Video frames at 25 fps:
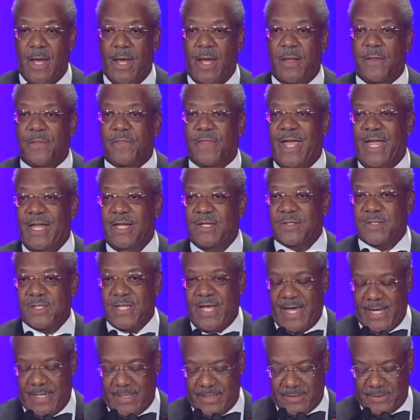Thank you,
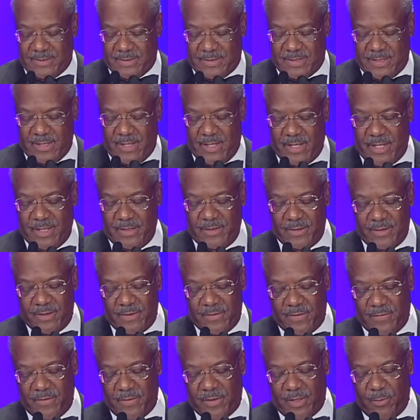Silas Hunt
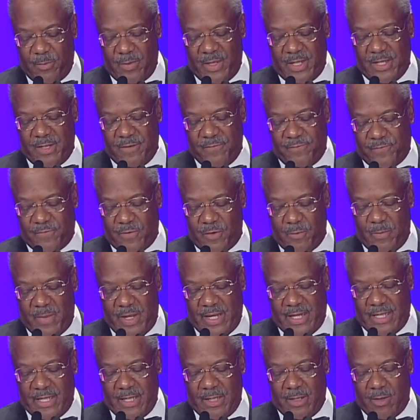Committee, for
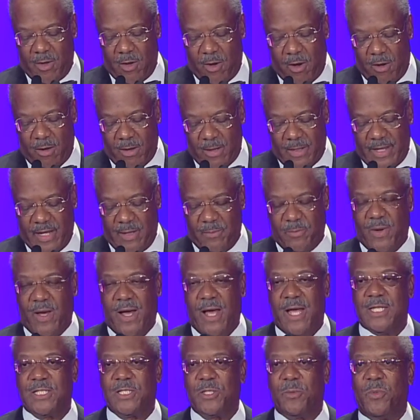making all that
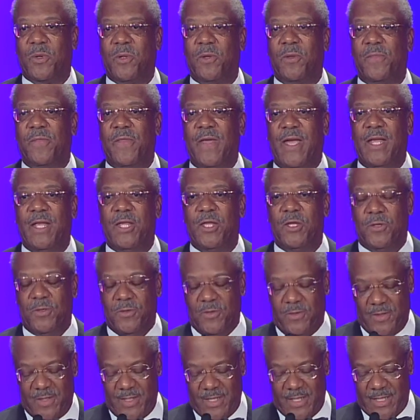possible. Thank you,
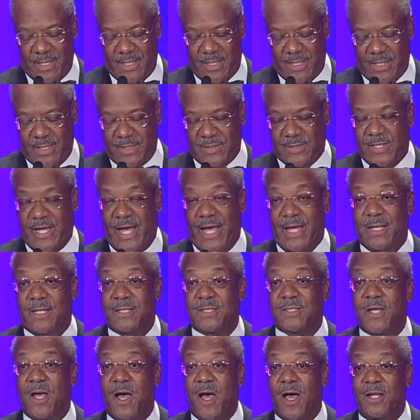Silas
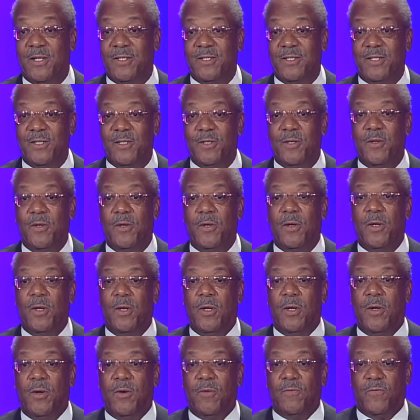Hunt,
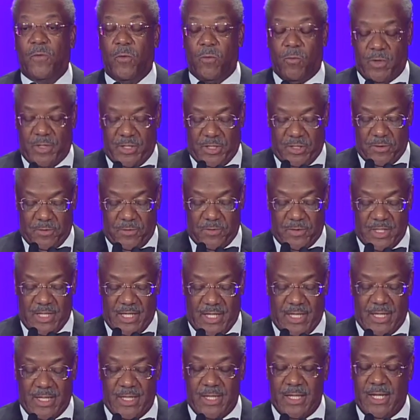for what you
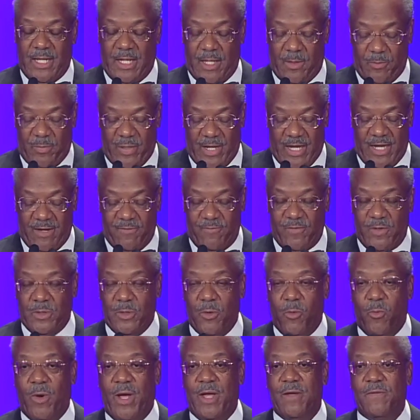did in paving the
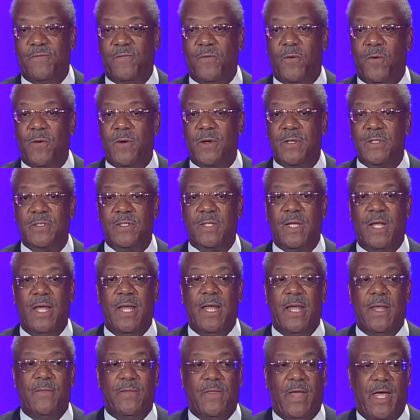way for us.
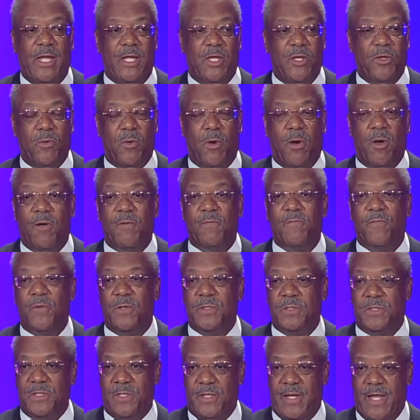Thank you all for
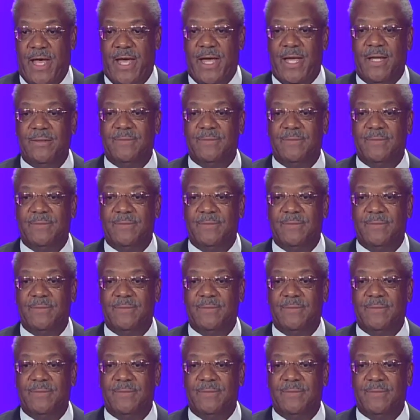tonight.